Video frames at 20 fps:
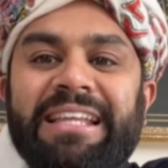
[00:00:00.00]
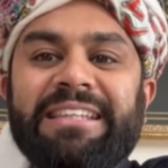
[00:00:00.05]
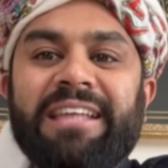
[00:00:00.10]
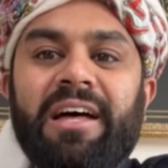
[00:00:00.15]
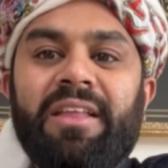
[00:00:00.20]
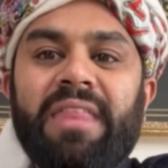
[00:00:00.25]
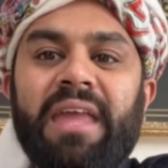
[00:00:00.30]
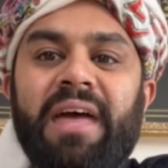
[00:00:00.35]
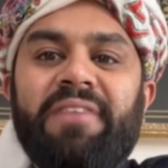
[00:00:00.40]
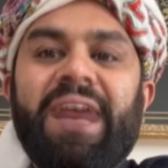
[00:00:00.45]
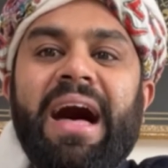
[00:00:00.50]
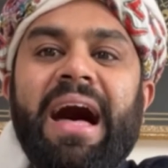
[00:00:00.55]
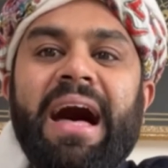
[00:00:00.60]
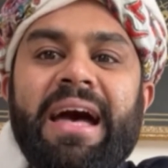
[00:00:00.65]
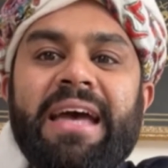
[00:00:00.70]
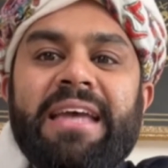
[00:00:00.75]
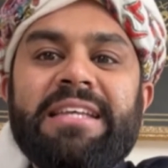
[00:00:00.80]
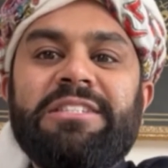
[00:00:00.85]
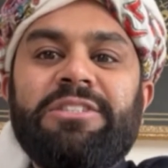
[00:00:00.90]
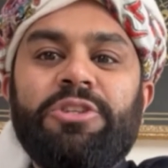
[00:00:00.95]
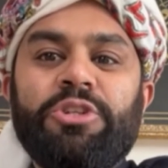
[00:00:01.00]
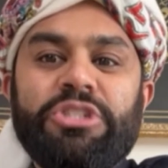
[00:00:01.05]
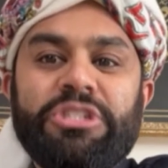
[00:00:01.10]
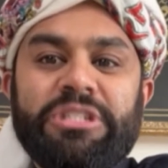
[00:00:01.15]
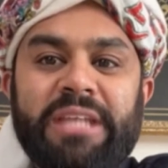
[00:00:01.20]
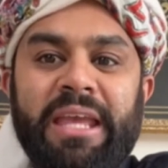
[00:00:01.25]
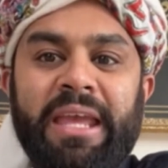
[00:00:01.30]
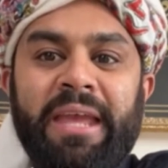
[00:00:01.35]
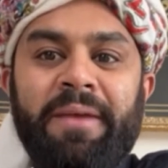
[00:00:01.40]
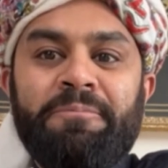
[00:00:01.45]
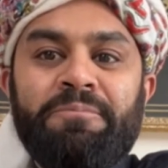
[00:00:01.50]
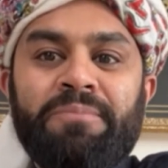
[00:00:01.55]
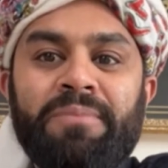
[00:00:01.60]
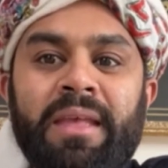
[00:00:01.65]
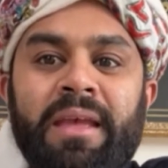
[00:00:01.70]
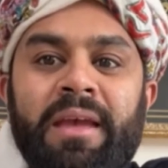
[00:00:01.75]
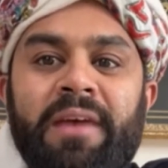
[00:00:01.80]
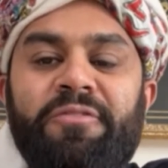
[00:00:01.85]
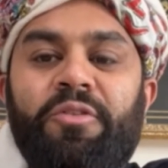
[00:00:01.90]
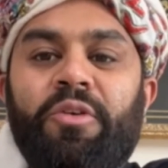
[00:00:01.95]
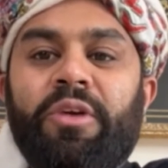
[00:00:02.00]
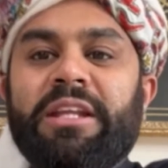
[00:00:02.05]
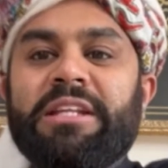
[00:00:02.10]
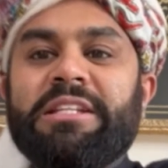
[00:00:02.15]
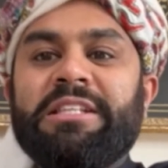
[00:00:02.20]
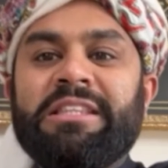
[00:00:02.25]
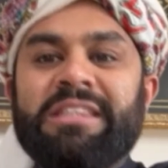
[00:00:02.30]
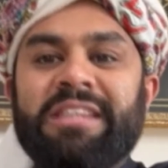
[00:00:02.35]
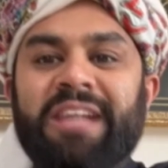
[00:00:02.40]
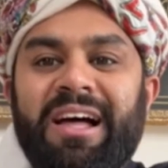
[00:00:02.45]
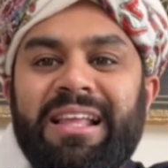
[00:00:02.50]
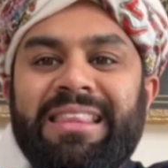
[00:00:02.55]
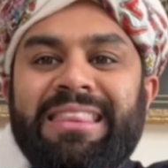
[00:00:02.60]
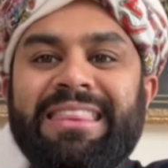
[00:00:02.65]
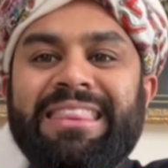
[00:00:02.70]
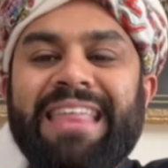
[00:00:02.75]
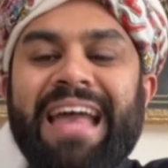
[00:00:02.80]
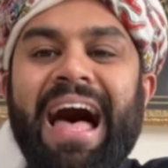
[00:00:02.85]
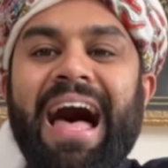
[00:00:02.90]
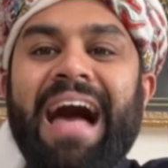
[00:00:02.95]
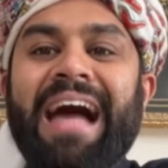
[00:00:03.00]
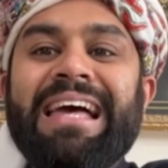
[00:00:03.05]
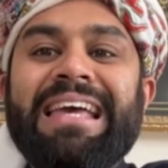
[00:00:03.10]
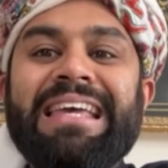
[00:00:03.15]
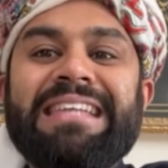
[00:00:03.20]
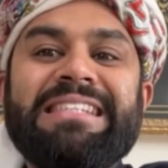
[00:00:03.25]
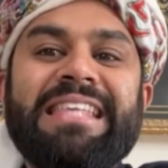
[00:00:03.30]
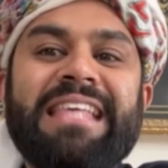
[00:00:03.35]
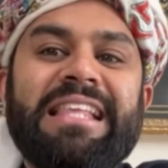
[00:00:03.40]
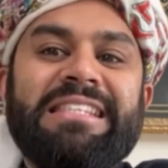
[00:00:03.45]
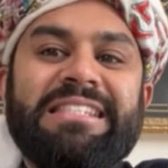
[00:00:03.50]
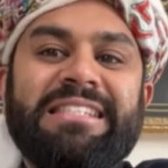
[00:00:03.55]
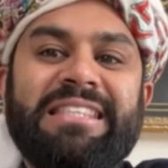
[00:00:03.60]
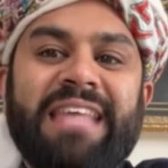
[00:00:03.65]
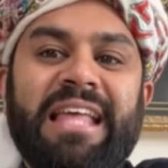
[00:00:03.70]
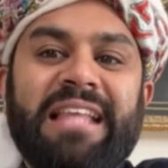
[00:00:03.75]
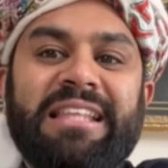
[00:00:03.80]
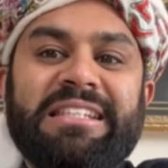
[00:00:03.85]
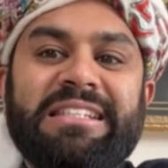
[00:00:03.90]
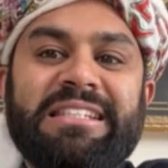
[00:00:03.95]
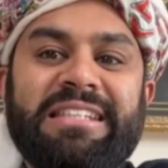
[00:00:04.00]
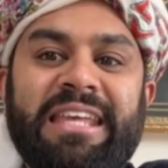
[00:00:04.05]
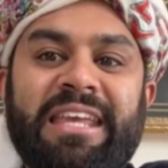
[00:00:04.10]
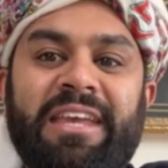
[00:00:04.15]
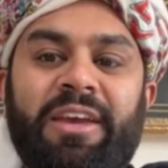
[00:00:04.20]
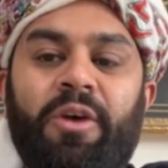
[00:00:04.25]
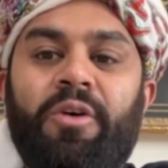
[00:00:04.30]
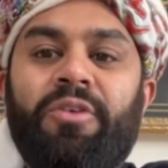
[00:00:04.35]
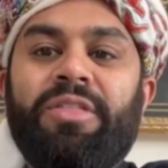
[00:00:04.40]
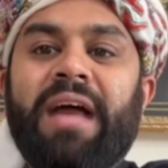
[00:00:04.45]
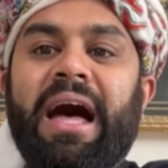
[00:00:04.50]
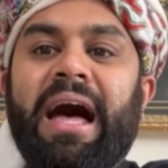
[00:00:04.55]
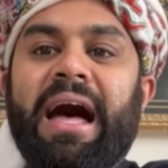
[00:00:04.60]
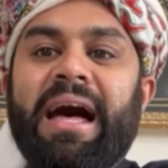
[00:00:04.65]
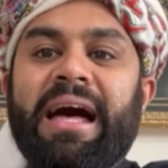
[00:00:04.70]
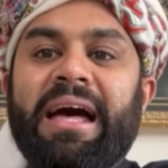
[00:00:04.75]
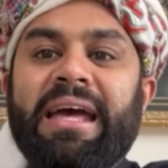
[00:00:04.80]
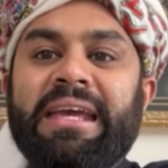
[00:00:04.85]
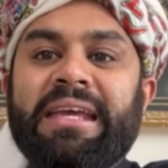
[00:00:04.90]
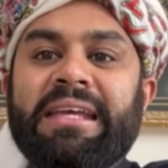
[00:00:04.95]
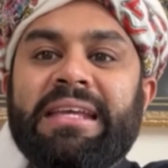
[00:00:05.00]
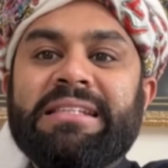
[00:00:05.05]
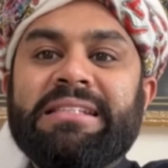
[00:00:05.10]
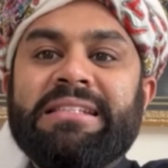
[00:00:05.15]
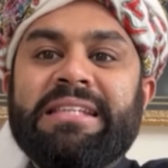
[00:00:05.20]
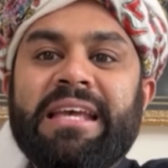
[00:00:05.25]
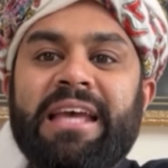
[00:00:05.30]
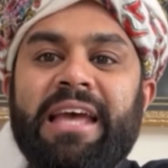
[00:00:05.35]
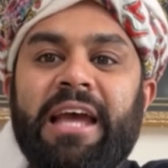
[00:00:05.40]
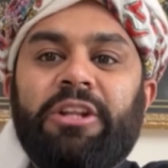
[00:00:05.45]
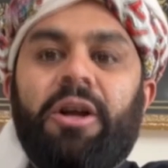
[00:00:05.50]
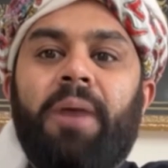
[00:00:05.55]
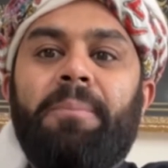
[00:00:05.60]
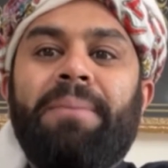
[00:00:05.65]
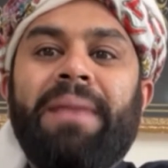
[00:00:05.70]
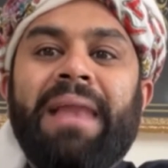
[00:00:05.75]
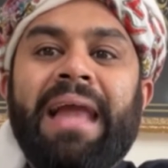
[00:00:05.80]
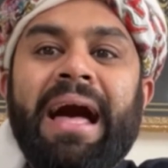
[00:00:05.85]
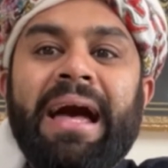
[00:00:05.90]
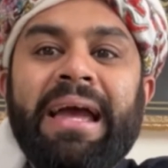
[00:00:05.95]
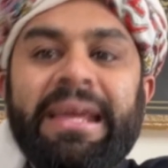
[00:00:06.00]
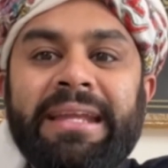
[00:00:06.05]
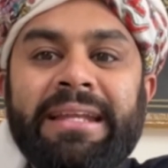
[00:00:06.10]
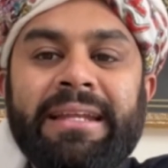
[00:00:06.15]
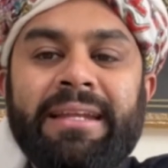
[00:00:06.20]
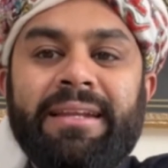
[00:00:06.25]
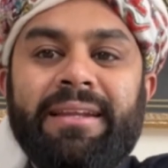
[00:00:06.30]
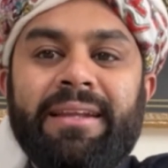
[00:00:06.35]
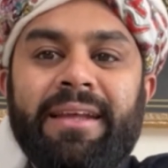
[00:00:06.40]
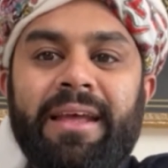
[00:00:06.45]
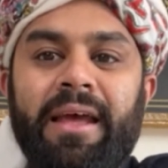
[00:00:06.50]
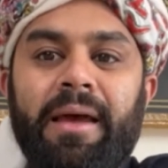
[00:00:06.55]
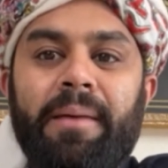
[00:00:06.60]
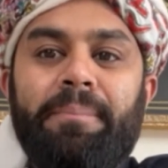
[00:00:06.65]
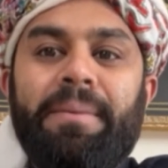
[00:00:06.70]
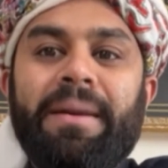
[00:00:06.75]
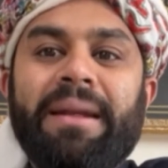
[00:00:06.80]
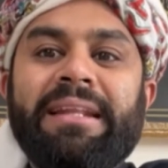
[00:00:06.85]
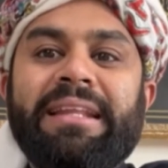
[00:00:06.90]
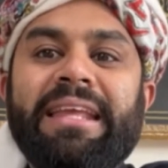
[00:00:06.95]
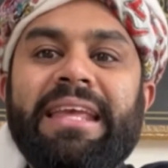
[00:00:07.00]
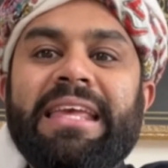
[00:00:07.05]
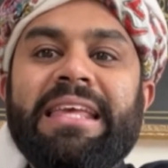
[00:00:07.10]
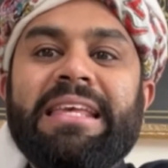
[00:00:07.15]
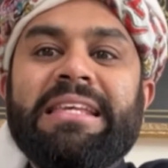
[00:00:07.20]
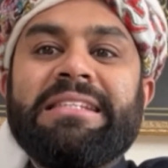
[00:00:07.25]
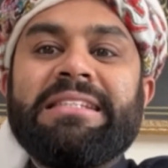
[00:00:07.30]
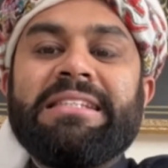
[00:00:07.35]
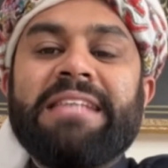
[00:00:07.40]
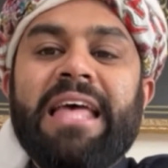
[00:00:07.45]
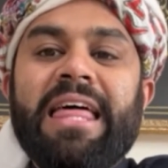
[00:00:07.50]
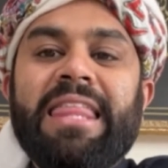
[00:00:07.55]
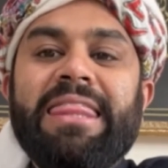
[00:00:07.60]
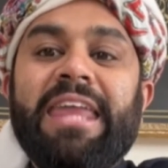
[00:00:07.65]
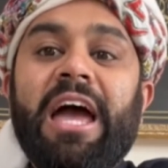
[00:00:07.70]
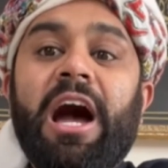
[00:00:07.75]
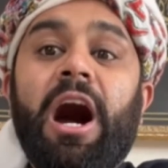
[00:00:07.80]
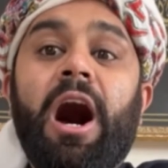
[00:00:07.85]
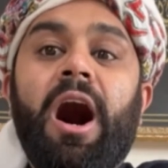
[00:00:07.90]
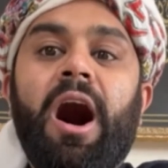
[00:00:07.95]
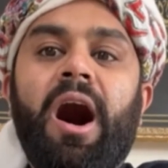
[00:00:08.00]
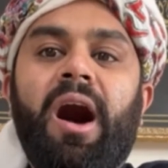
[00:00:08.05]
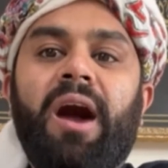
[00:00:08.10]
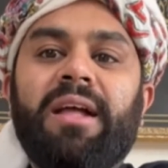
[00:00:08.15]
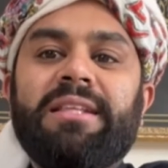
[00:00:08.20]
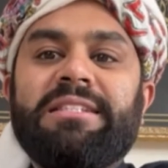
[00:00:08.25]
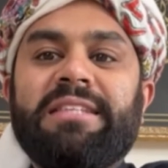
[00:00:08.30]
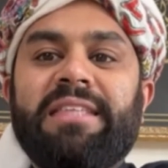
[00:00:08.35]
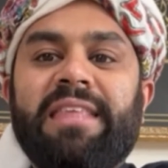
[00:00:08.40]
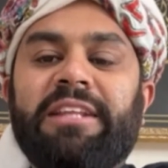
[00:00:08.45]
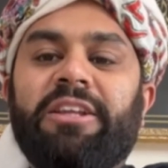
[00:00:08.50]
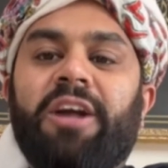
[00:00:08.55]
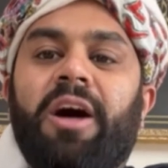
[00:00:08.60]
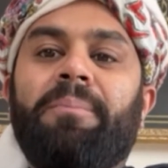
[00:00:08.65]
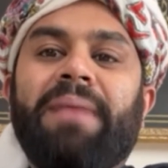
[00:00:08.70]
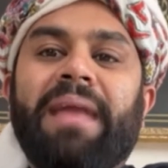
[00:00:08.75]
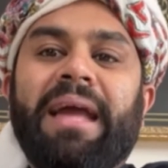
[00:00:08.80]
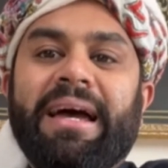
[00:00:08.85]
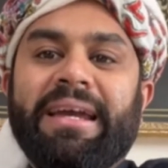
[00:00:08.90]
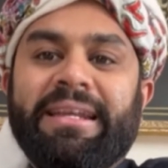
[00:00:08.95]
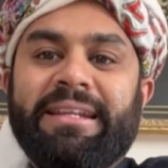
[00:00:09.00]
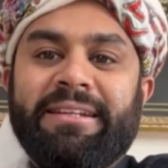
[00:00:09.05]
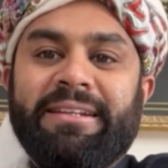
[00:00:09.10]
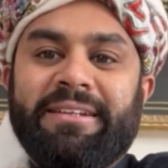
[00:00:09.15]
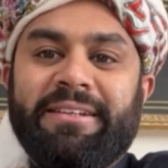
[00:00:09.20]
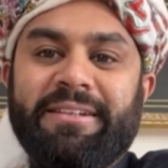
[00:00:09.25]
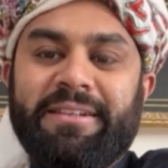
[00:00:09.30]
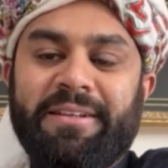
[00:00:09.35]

Don't they have eyes to see? For it is not the eyes that, that see or the eyes that are blind, but it is their hearts that are blind.